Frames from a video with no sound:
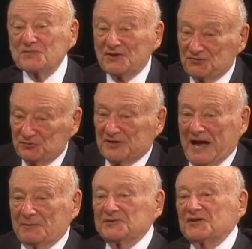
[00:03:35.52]
issue
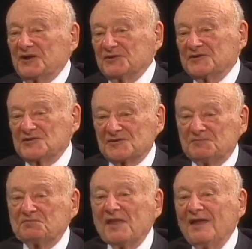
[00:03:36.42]
commentaries,
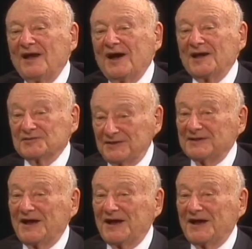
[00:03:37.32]
and I think